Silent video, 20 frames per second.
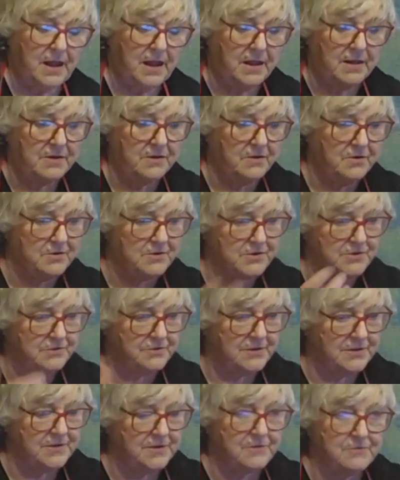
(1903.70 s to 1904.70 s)
and
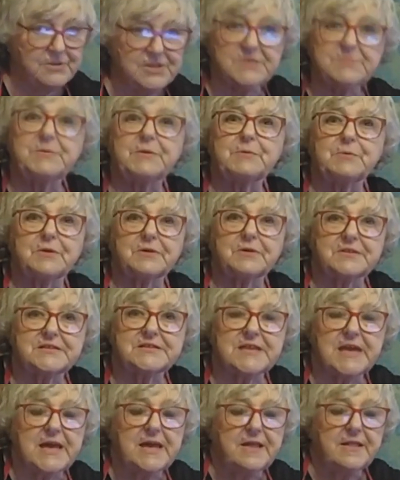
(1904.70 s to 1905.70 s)
not doing the crispy
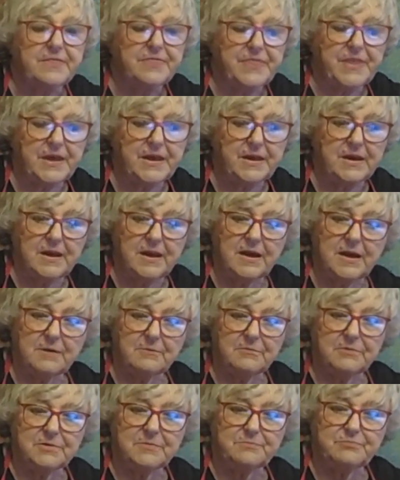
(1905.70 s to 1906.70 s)
ones, then
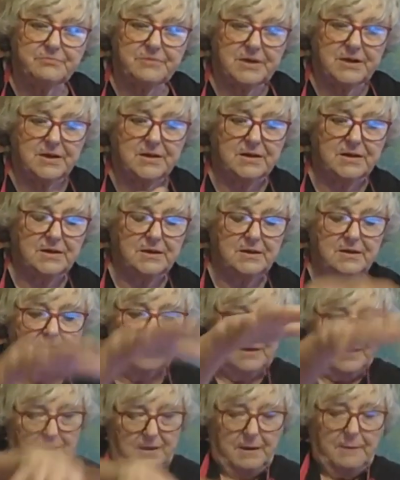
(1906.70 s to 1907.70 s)
I would bring
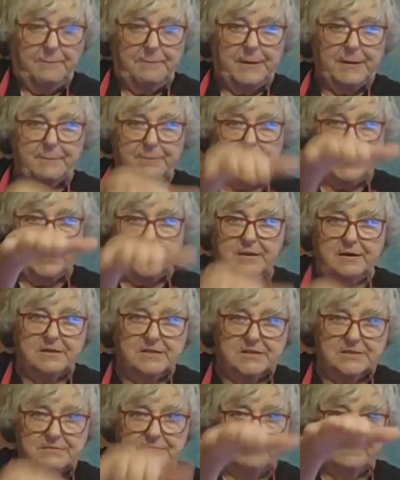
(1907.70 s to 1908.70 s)
a big
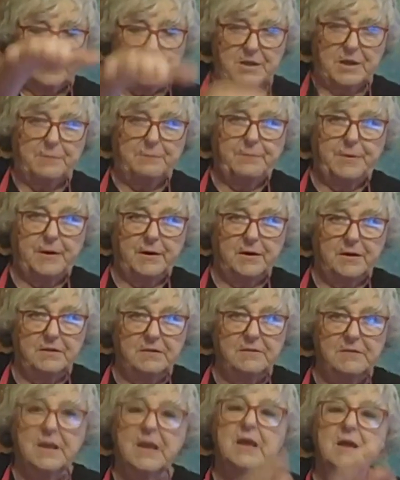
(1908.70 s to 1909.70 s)
plate, a
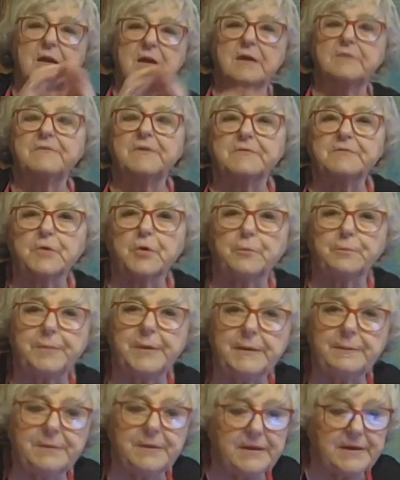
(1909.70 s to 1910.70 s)
pile. If I've
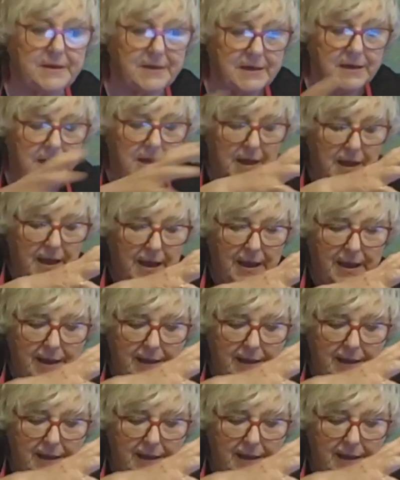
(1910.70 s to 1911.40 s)
got people in,